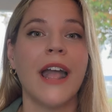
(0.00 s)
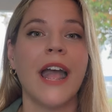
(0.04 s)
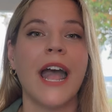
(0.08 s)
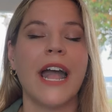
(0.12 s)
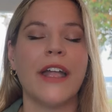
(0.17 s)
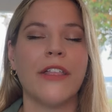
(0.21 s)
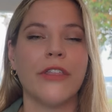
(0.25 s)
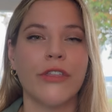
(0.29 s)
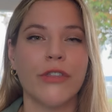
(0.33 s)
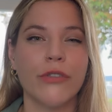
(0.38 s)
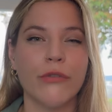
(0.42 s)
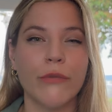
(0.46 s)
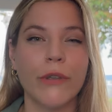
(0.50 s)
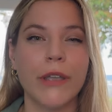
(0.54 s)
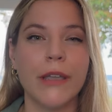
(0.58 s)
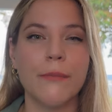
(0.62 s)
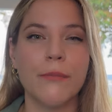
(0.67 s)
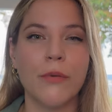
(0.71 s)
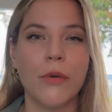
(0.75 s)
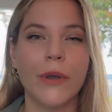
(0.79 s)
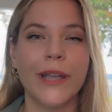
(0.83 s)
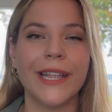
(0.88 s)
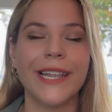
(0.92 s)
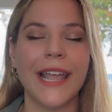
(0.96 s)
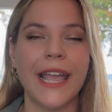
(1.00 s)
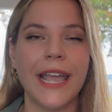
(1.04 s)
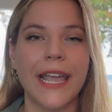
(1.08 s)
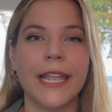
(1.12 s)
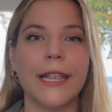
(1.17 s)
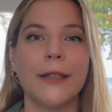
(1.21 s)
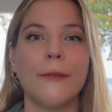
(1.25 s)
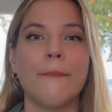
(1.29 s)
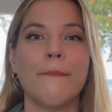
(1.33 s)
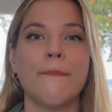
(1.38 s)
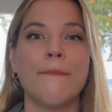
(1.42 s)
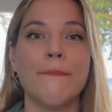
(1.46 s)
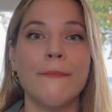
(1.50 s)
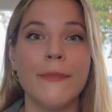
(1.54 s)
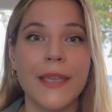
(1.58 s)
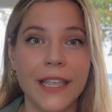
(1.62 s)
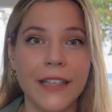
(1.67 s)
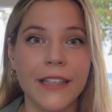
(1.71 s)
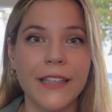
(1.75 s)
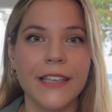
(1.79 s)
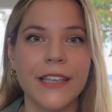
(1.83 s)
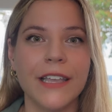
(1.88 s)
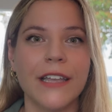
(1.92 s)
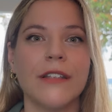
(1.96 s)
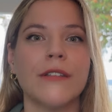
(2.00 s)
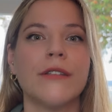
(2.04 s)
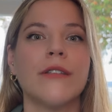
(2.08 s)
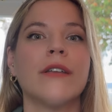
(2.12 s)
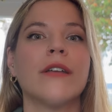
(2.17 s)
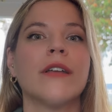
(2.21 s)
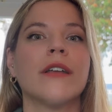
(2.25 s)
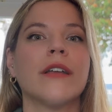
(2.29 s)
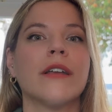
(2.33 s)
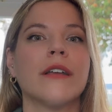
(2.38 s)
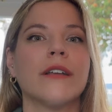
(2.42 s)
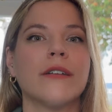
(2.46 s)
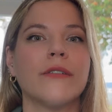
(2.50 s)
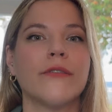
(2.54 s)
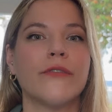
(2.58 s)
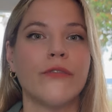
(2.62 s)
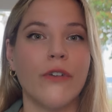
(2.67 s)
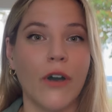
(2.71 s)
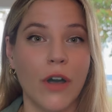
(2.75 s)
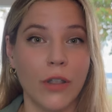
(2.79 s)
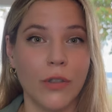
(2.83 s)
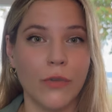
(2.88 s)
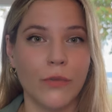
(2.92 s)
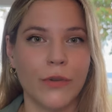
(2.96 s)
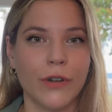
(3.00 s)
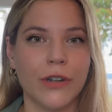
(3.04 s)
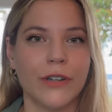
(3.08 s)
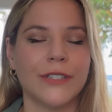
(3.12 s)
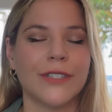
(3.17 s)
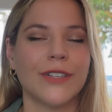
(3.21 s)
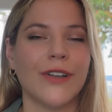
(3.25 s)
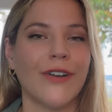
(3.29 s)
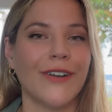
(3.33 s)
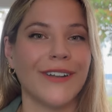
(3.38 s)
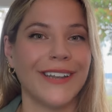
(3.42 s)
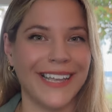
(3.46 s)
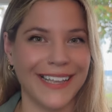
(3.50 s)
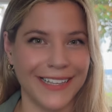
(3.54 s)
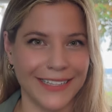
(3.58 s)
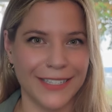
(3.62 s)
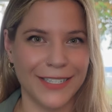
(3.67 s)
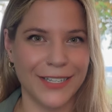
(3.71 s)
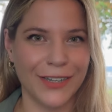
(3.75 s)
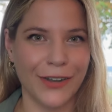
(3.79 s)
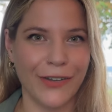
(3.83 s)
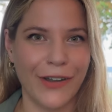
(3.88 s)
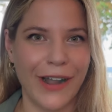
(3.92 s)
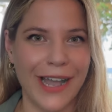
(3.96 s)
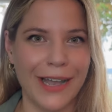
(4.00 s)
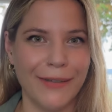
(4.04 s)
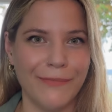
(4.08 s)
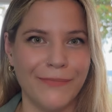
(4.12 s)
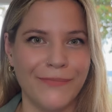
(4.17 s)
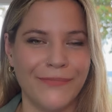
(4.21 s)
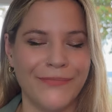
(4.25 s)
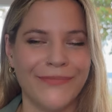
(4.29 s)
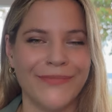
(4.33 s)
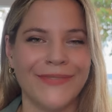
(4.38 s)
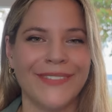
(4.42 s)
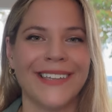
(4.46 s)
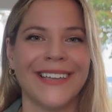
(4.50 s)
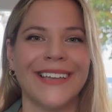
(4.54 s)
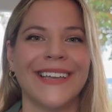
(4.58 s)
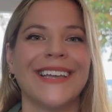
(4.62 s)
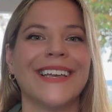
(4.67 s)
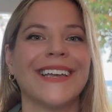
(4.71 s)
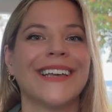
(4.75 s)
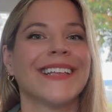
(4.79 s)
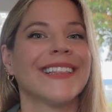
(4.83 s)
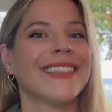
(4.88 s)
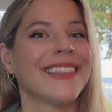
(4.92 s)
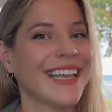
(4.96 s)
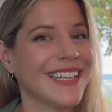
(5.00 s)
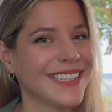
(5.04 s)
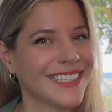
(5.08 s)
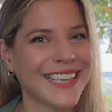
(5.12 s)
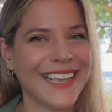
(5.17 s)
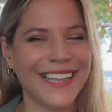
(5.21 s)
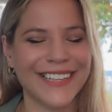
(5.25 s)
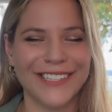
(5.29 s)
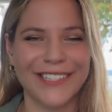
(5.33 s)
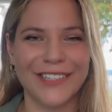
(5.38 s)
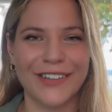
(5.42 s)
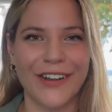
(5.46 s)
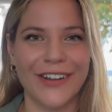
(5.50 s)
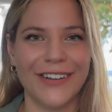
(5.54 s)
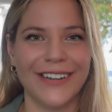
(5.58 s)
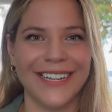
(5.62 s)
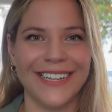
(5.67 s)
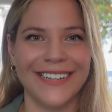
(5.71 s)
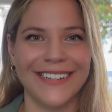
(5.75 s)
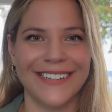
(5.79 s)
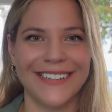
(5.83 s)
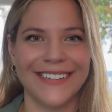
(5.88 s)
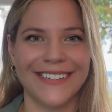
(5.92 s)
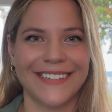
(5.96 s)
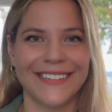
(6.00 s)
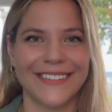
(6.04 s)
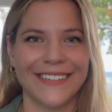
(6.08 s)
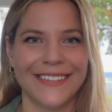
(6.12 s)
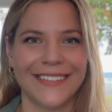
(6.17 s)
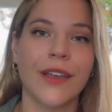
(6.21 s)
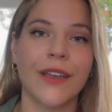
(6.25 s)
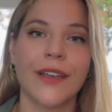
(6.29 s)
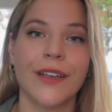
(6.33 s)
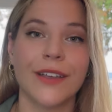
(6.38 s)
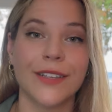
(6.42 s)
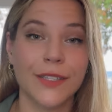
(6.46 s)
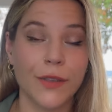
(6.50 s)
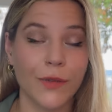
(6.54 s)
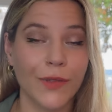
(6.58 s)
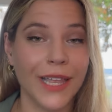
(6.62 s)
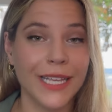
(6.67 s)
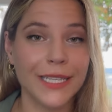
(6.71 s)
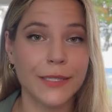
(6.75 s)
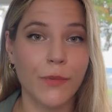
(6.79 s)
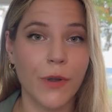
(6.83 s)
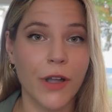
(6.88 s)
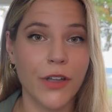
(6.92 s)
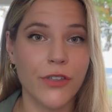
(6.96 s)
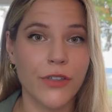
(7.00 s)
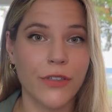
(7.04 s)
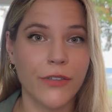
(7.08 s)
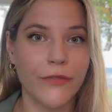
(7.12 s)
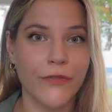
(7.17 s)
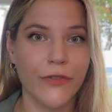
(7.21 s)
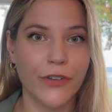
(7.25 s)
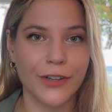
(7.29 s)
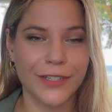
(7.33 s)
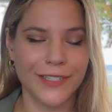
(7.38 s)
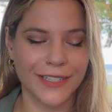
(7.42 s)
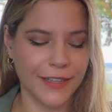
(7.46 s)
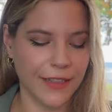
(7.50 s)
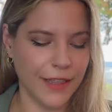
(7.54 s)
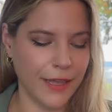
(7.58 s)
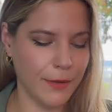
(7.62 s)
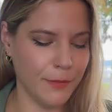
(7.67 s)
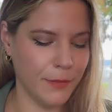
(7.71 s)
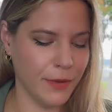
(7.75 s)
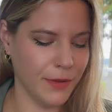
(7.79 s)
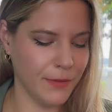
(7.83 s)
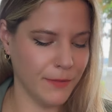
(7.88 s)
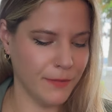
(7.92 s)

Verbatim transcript: and 3.8 million followers on Instagram. Let's get started. So let's watch the first clip.